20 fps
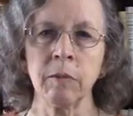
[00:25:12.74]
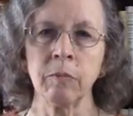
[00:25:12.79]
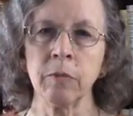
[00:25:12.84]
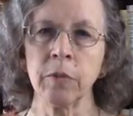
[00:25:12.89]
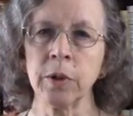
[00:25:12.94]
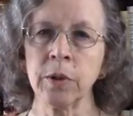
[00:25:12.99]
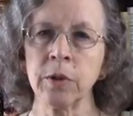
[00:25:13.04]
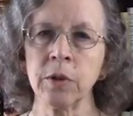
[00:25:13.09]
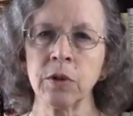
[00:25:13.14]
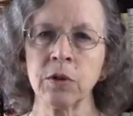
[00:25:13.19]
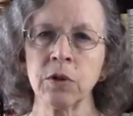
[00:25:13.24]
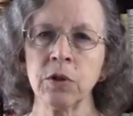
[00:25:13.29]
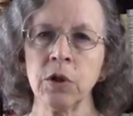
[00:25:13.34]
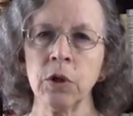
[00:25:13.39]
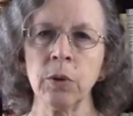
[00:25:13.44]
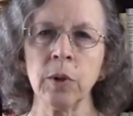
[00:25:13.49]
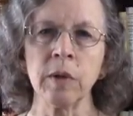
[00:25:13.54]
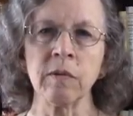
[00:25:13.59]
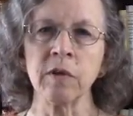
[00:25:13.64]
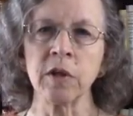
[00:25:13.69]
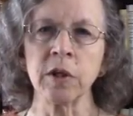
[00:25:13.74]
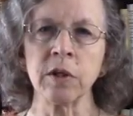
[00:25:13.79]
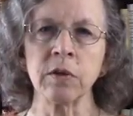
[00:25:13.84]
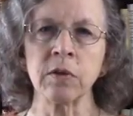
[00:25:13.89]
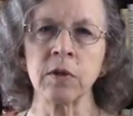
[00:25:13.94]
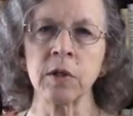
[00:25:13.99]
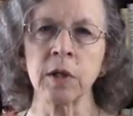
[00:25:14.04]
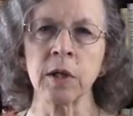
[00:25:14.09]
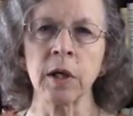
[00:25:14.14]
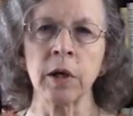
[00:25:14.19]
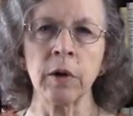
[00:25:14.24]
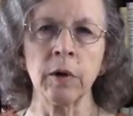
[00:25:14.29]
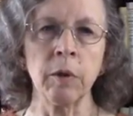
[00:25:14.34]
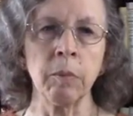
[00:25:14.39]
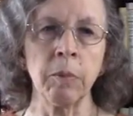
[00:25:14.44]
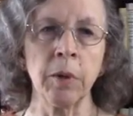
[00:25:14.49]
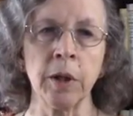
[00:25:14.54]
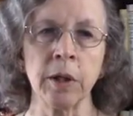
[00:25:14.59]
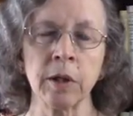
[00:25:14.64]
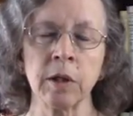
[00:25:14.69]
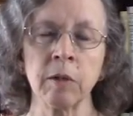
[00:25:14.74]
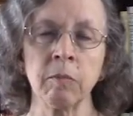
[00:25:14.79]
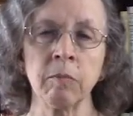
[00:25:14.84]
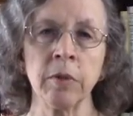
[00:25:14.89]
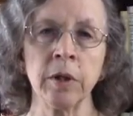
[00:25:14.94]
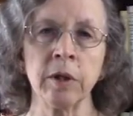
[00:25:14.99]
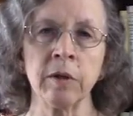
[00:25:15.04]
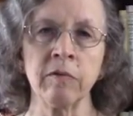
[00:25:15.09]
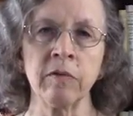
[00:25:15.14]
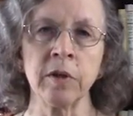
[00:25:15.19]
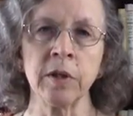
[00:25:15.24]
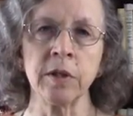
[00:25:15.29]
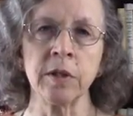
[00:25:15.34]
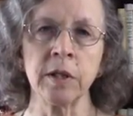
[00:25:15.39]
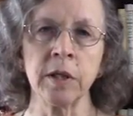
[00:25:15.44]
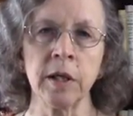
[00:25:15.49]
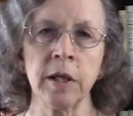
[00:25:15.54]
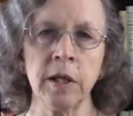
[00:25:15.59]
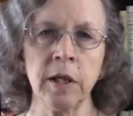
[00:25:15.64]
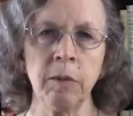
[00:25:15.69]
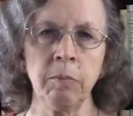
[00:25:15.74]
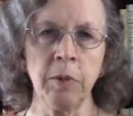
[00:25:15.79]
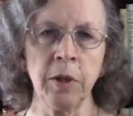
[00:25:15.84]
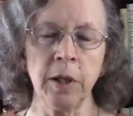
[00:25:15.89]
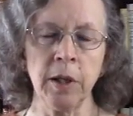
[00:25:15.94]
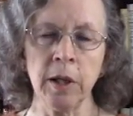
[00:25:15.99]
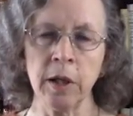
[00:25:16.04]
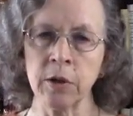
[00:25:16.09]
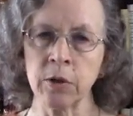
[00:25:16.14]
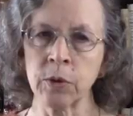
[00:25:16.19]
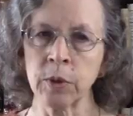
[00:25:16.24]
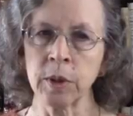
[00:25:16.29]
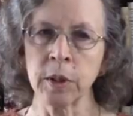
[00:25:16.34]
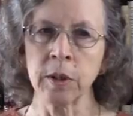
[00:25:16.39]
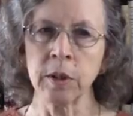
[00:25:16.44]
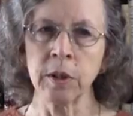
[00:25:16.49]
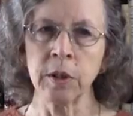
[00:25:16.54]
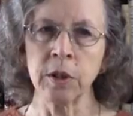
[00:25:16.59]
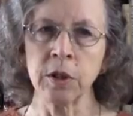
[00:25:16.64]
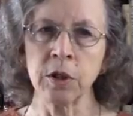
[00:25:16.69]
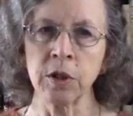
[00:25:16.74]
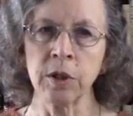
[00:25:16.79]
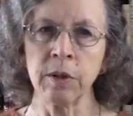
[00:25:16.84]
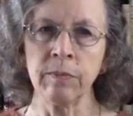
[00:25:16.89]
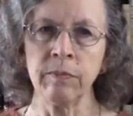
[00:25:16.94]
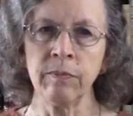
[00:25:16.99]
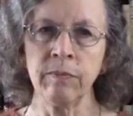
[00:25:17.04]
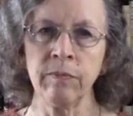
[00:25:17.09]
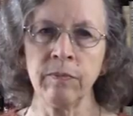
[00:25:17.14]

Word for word: but there is no evidence that chiropractic benefits any pediatric condition.